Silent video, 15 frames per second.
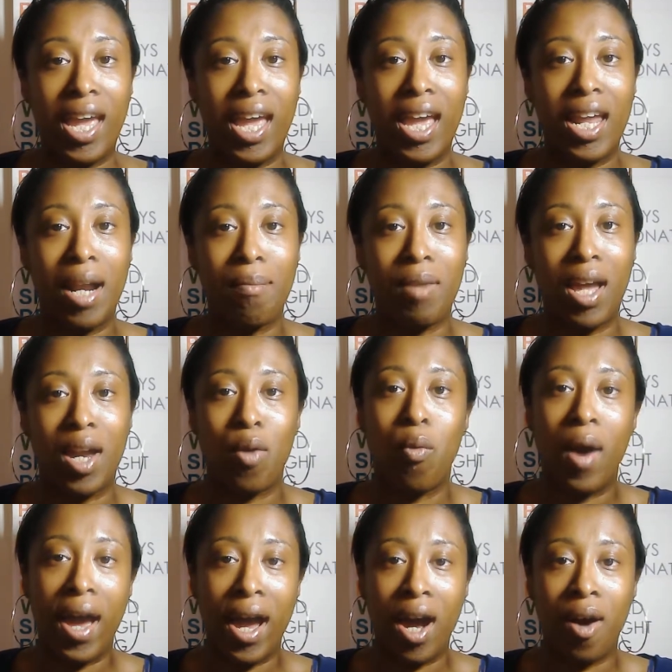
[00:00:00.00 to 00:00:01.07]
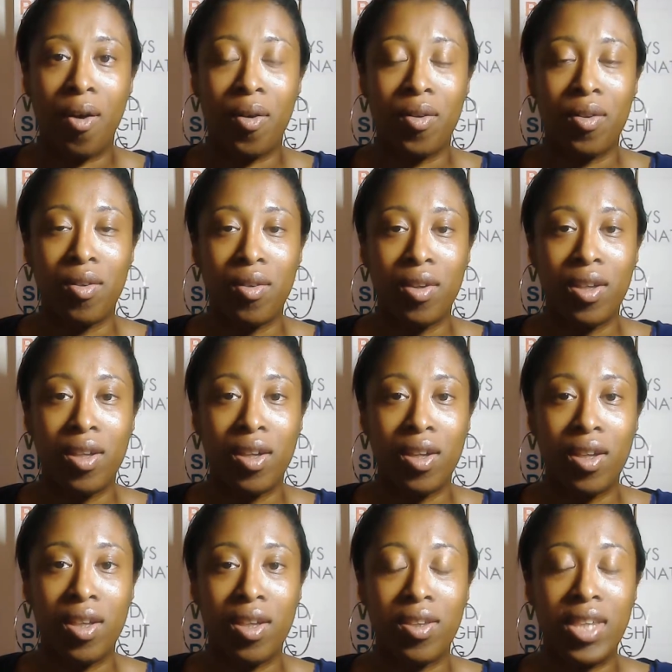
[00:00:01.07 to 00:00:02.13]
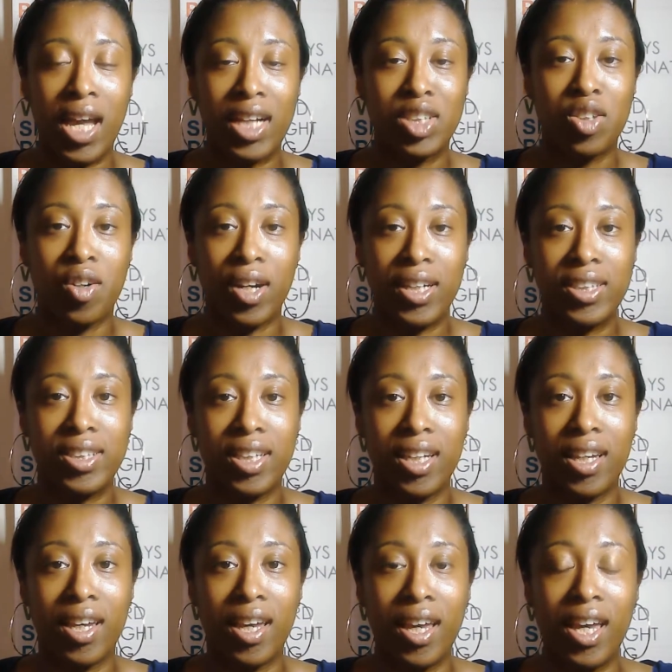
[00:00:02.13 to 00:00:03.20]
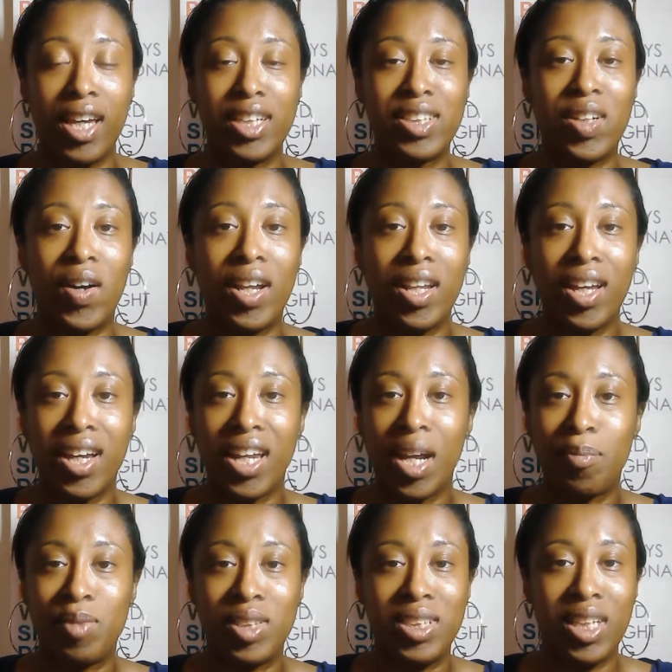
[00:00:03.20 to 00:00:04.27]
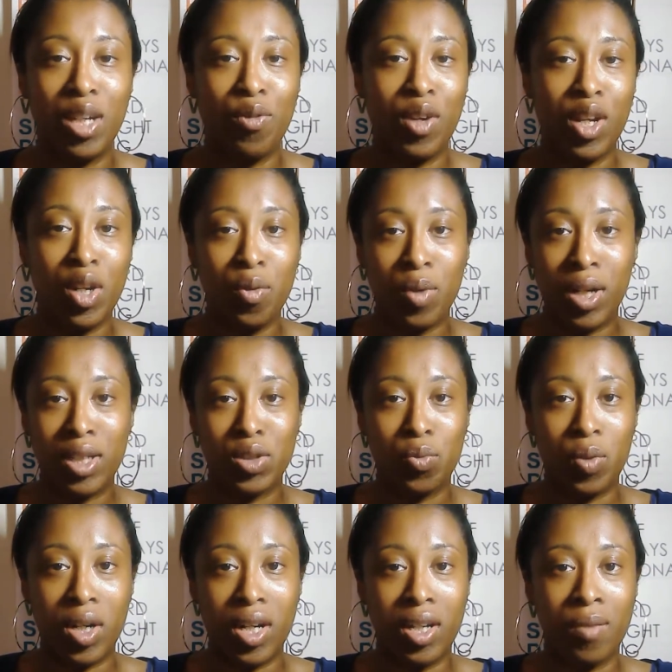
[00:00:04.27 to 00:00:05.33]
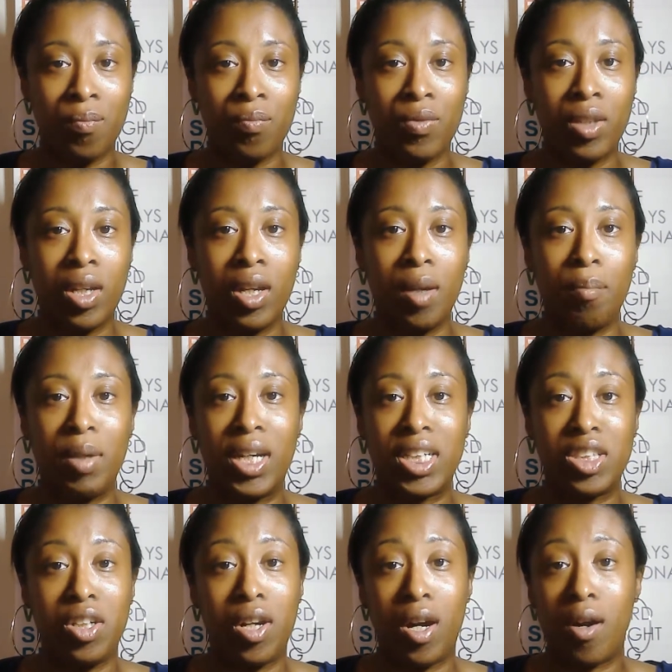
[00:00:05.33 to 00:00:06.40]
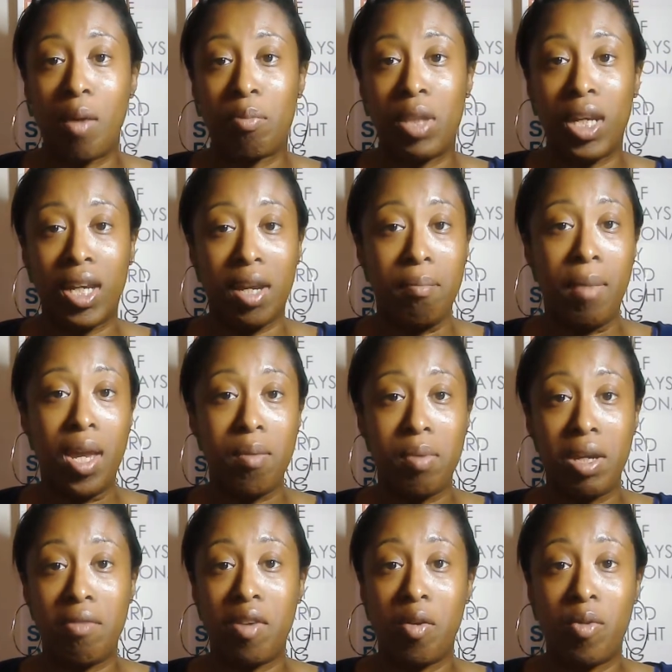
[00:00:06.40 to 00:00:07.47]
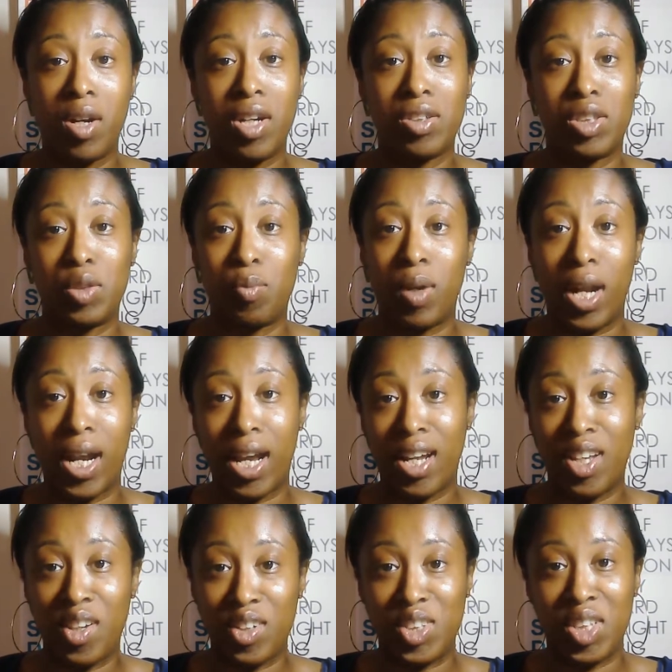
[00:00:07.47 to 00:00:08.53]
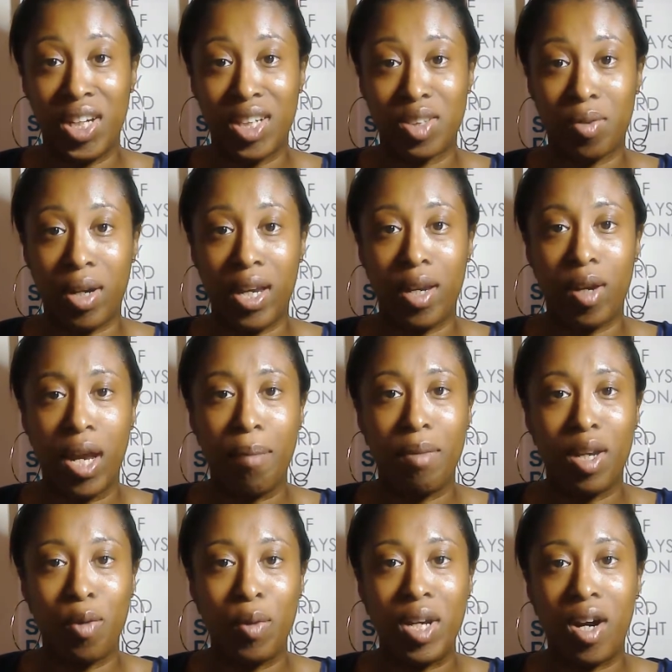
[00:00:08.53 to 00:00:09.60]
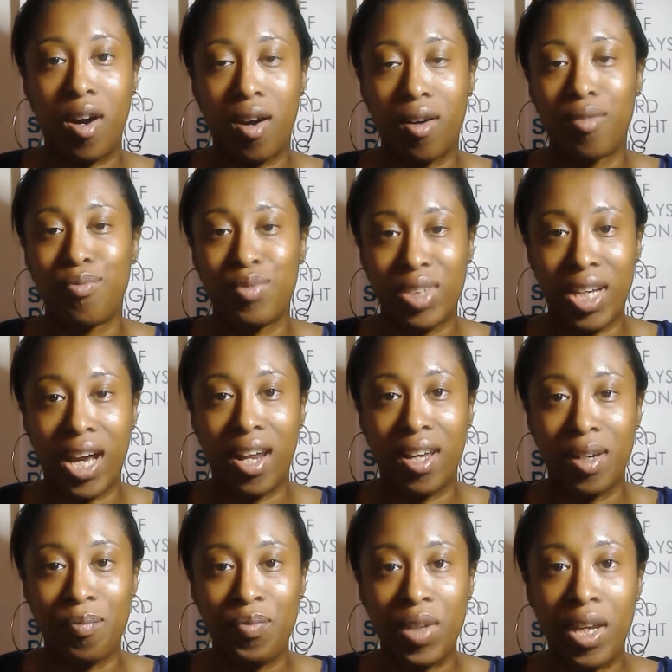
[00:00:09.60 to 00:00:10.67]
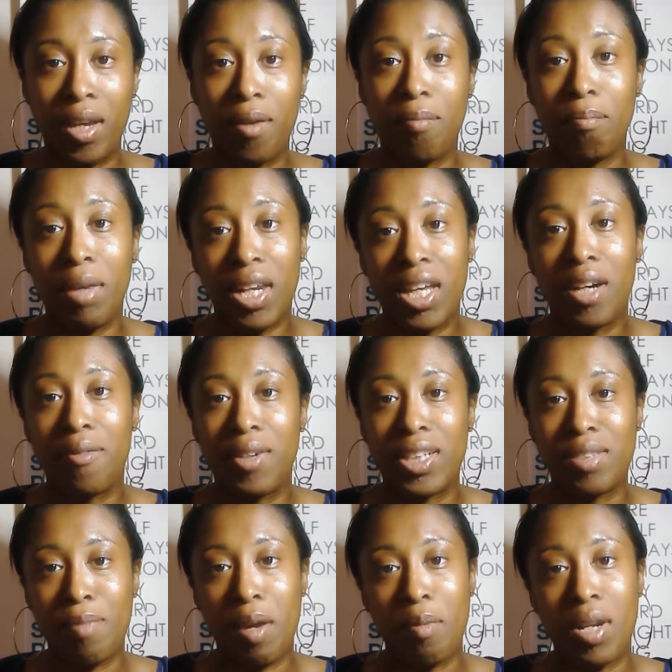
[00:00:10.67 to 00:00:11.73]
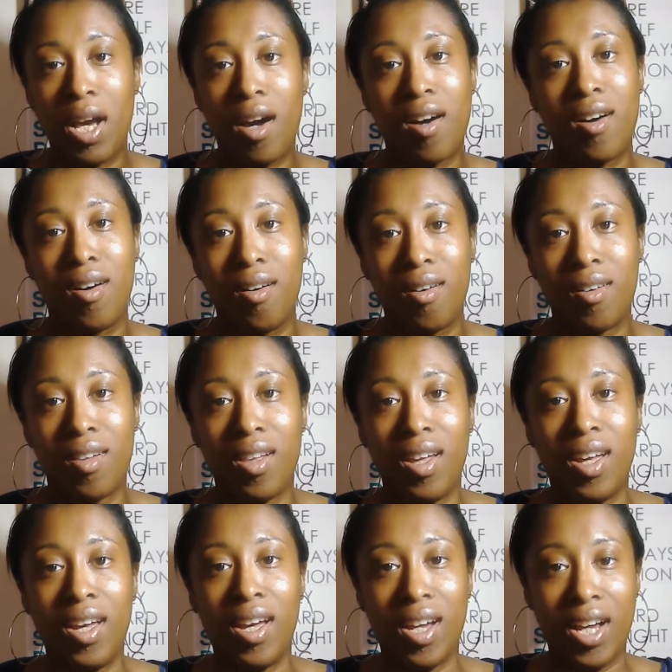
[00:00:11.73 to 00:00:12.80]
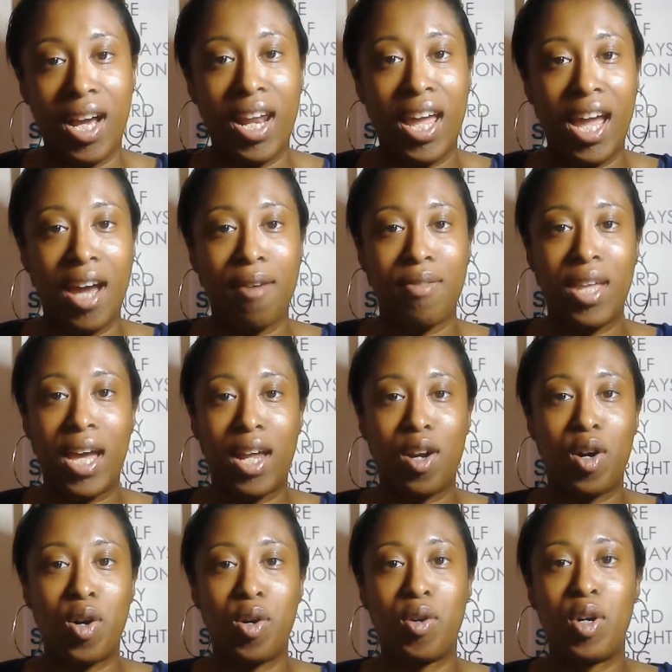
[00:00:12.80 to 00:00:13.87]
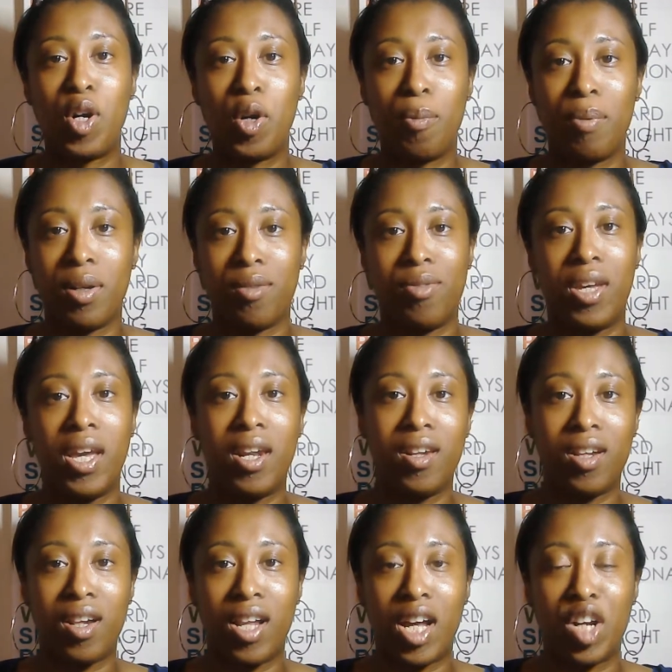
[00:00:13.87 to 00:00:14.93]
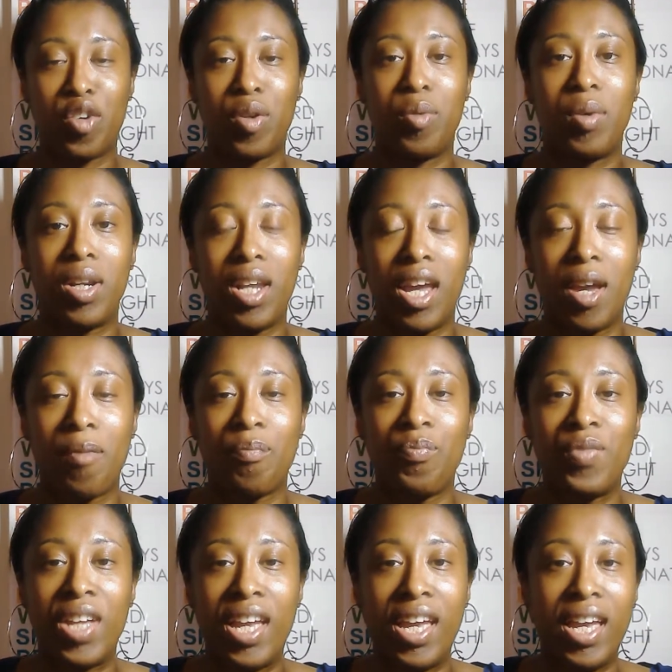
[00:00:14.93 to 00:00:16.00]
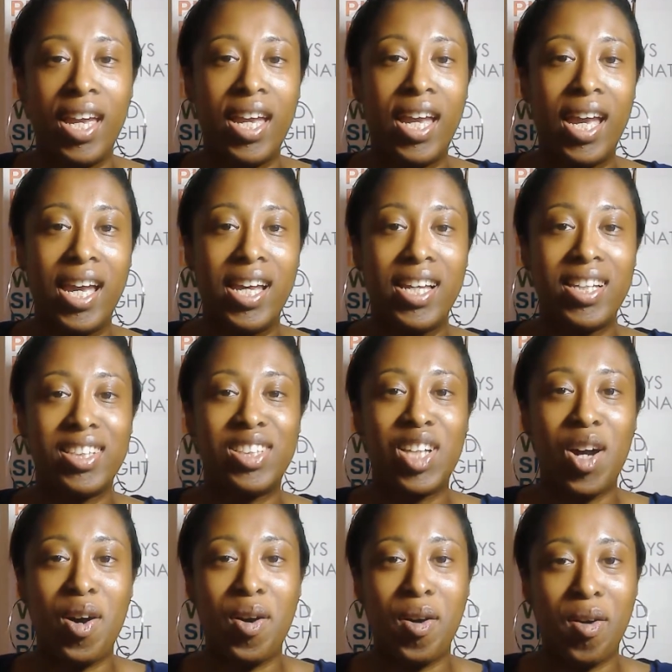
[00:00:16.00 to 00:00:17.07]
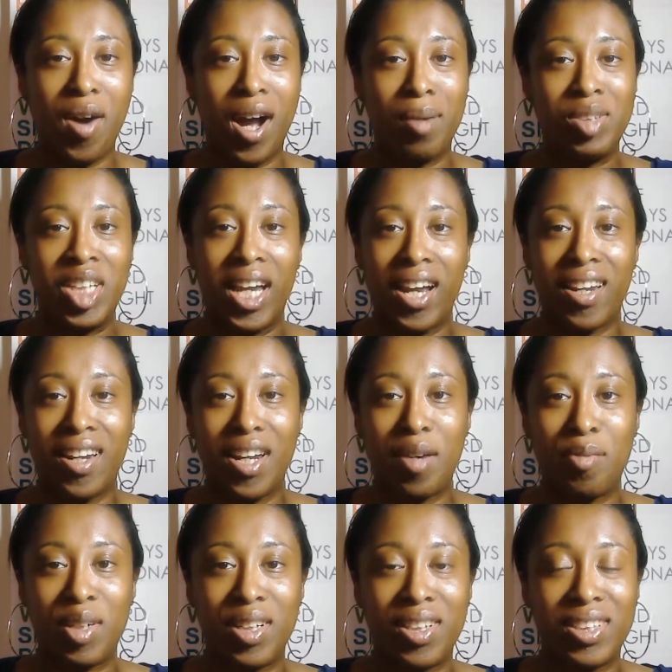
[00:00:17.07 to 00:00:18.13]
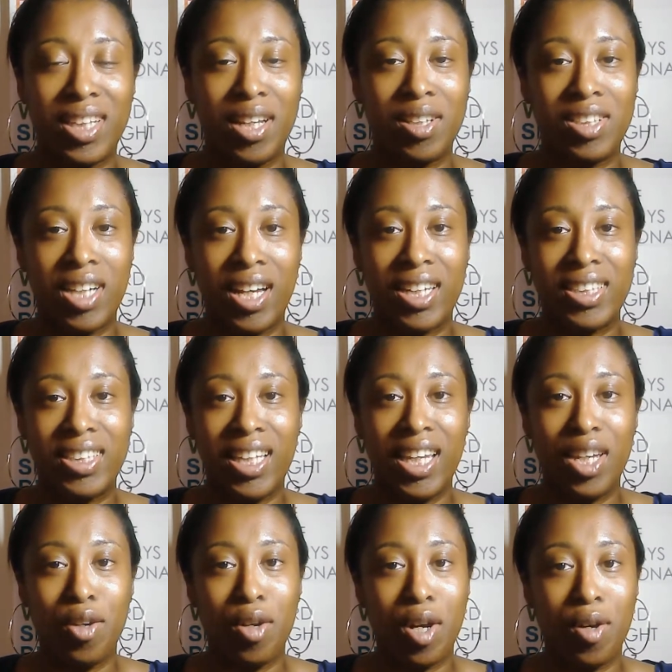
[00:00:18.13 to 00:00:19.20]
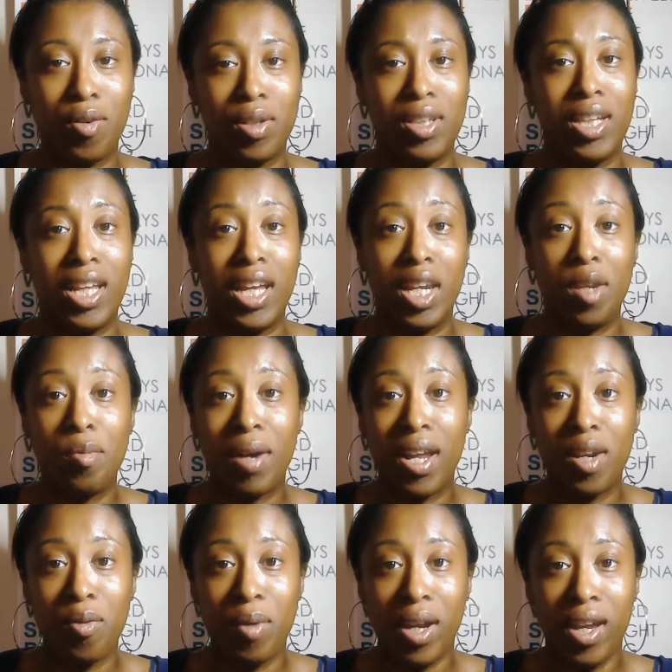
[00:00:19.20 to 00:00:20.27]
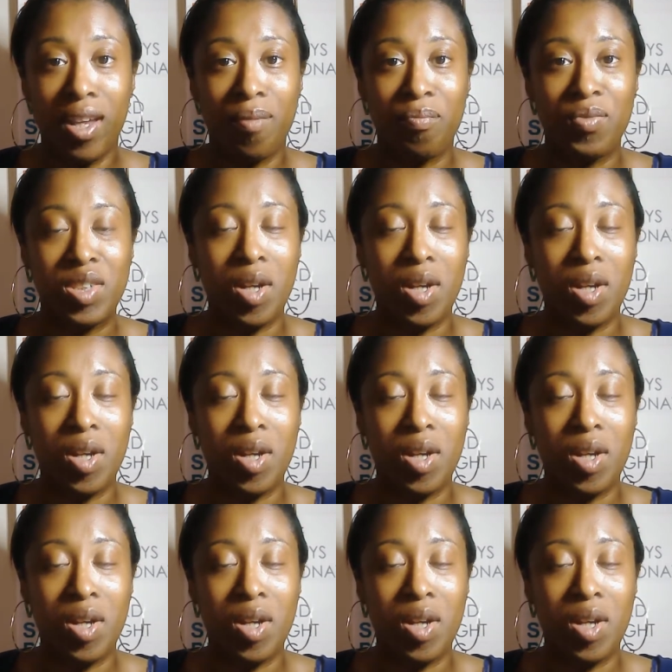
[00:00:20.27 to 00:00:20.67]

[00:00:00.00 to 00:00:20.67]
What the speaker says: And I'm like, wow, that's crazy. So I look it up to see if anyone has won because, I'm thinking maybe if no one else has won, I got another chance, right? I mean, we all kind of, many of us, maybe not all, kind of have that whole hope of hitting the lottery one day. And so I'm checking the numbers and trying to see, did anybody win?